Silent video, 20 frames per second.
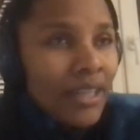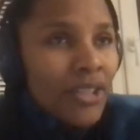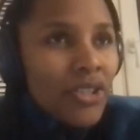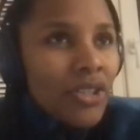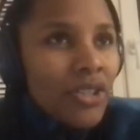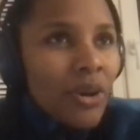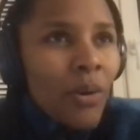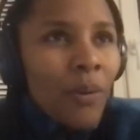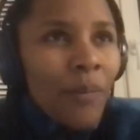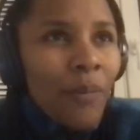
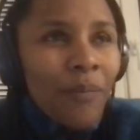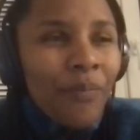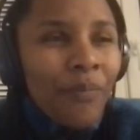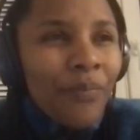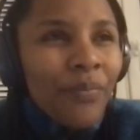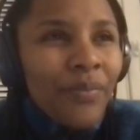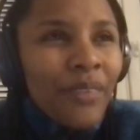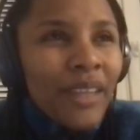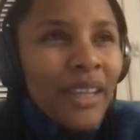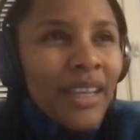
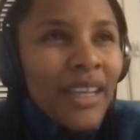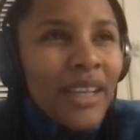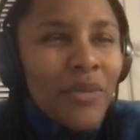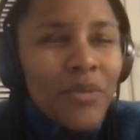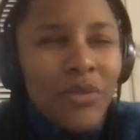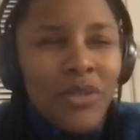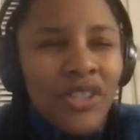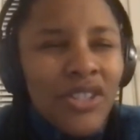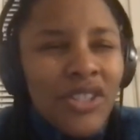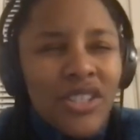So
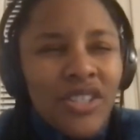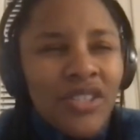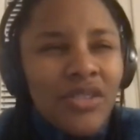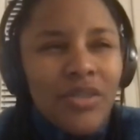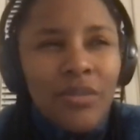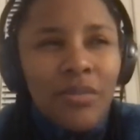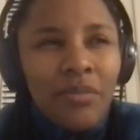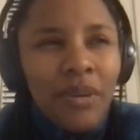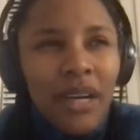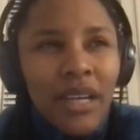it was just
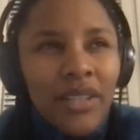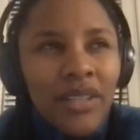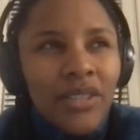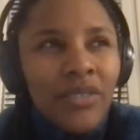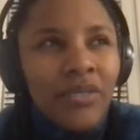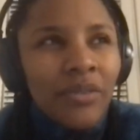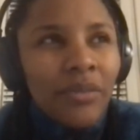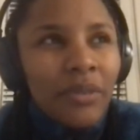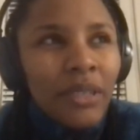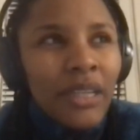too much
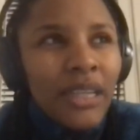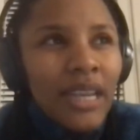for me.